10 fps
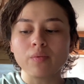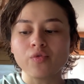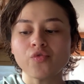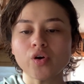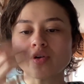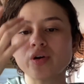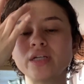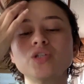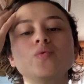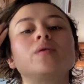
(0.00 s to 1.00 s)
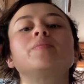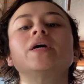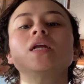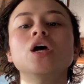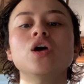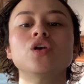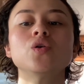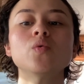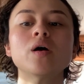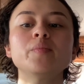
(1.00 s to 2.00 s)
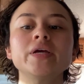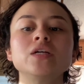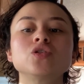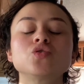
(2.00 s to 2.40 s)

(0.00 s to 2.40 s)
further into it, but you are being